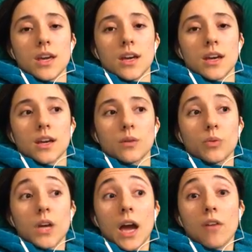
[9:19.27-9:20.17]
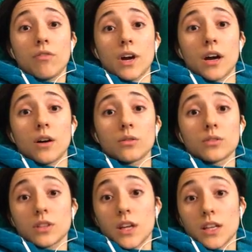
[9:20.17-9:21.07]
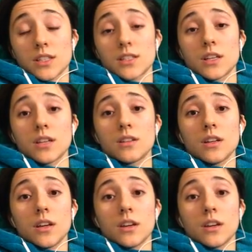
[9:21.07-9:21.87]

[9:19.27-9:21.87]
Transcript: and we have found, as I said,